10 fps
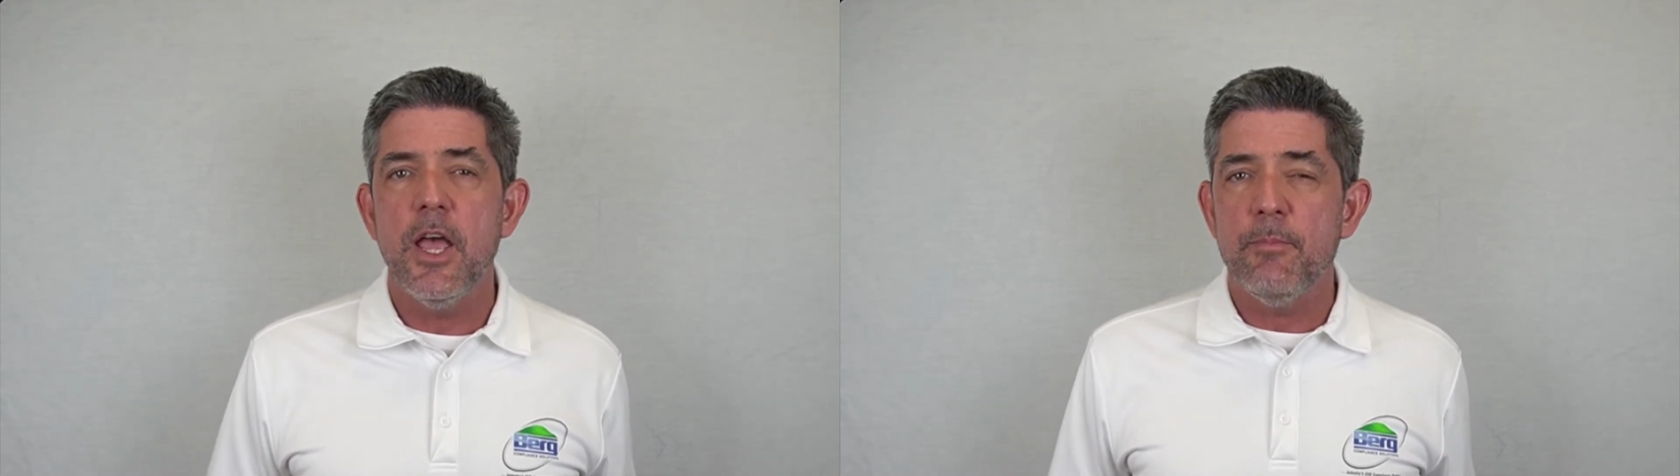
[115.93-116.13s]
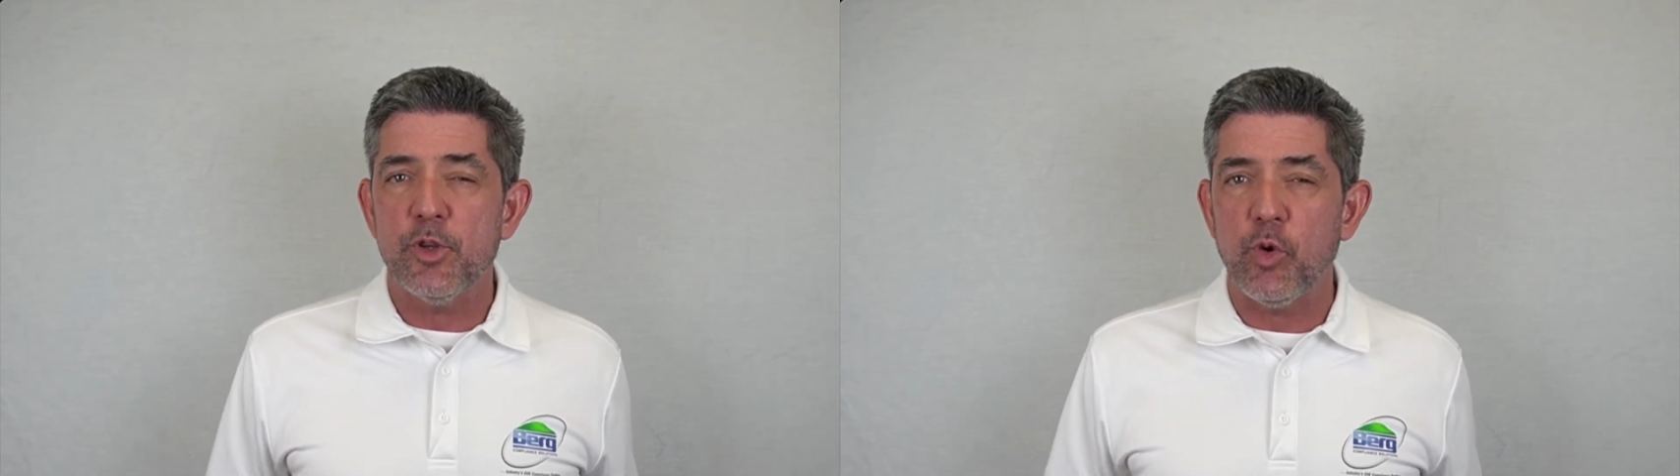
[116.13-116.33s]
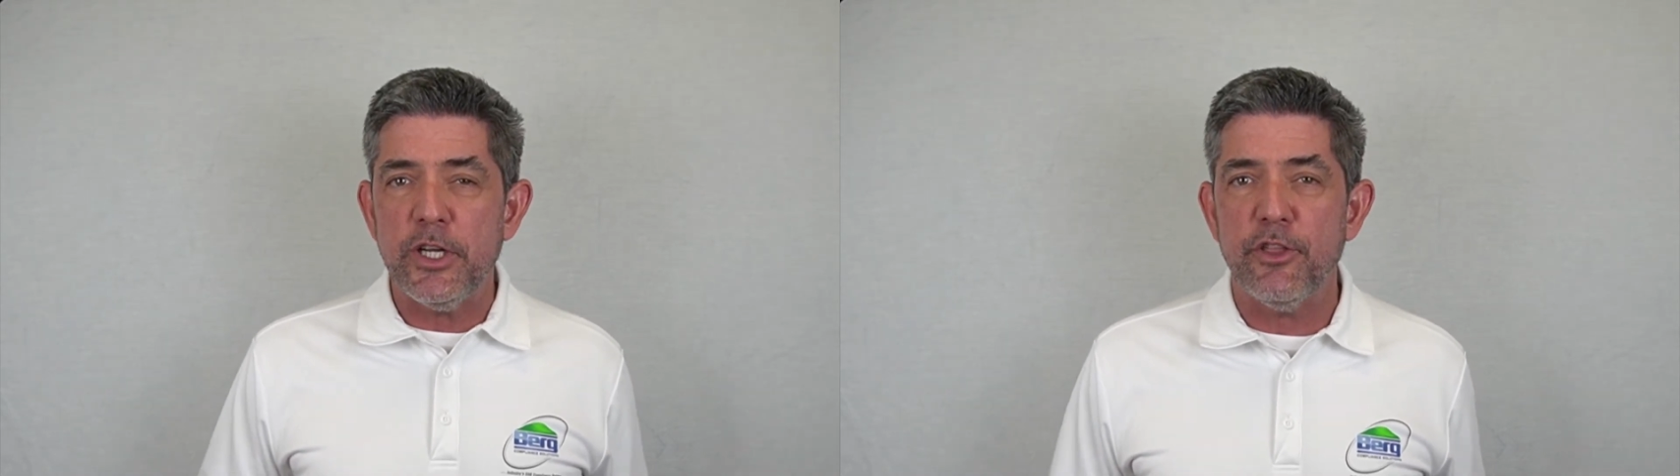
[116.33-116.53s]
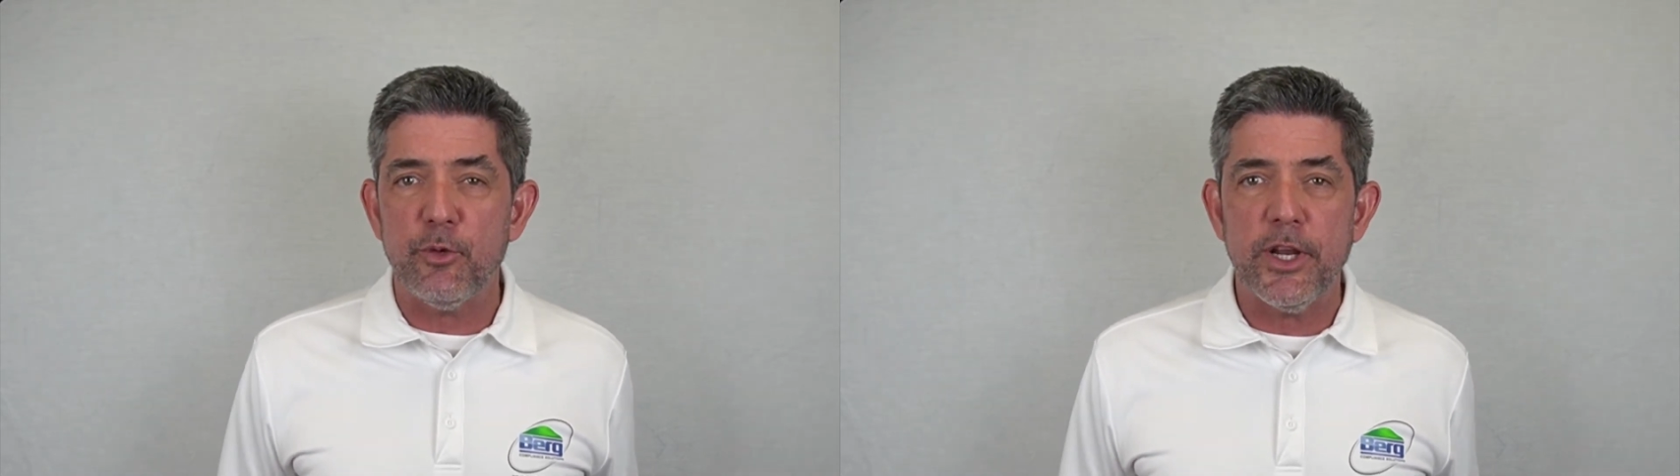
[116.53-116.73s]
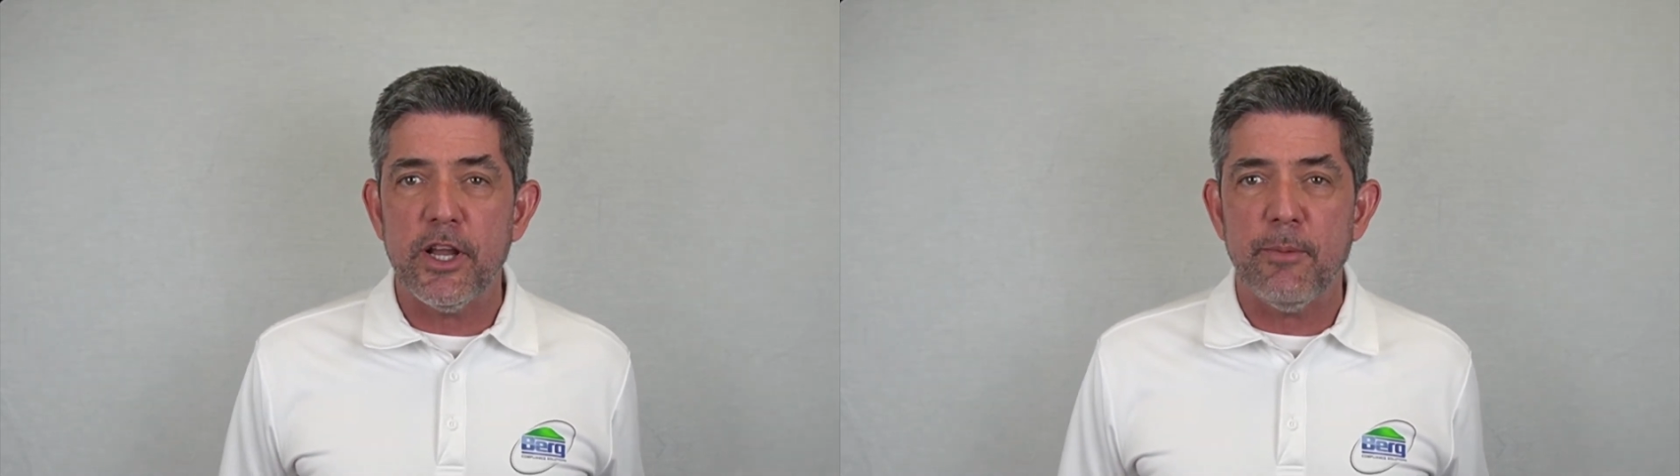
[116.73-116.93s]
Between the
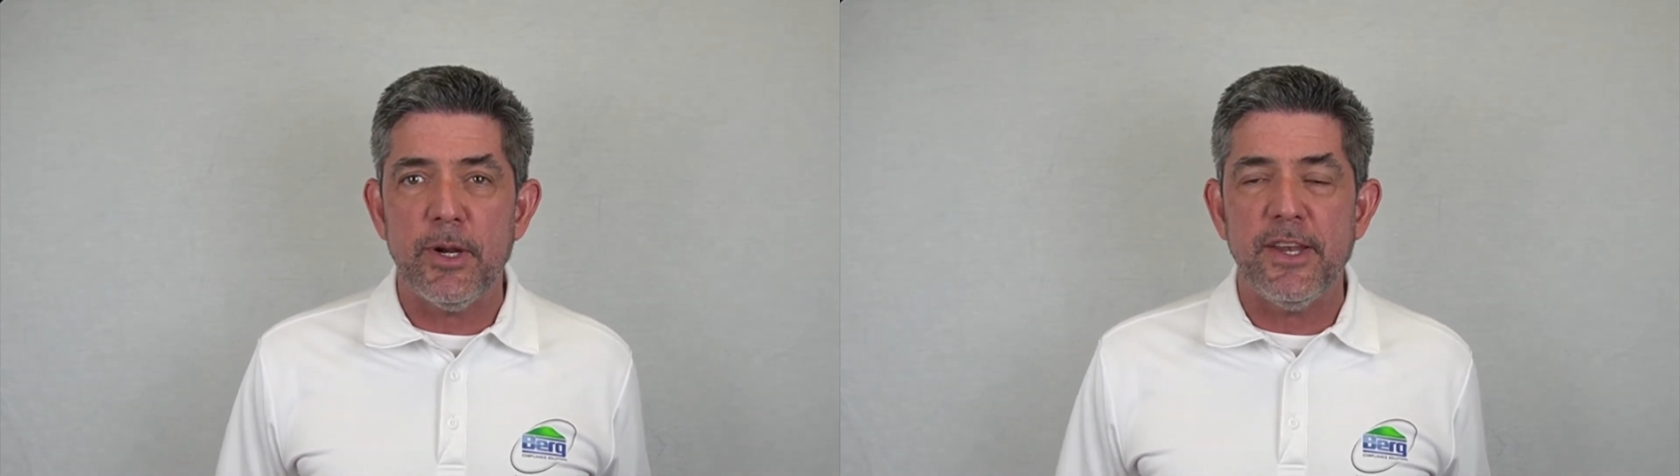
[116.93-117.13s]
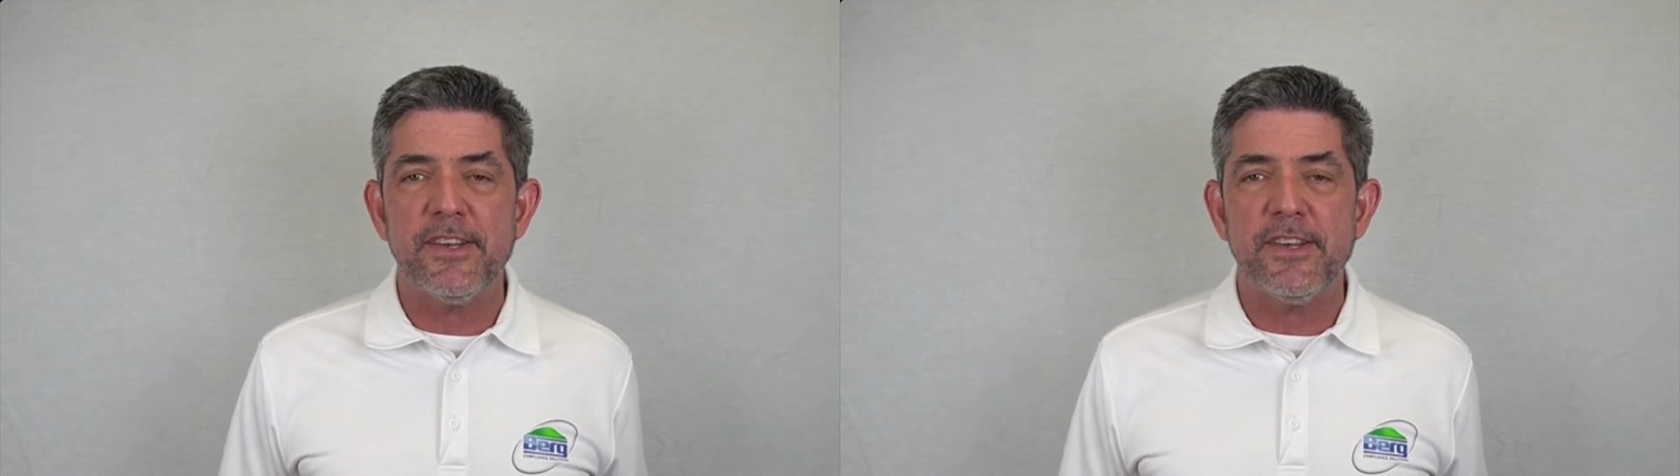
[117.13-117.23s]
3 companies,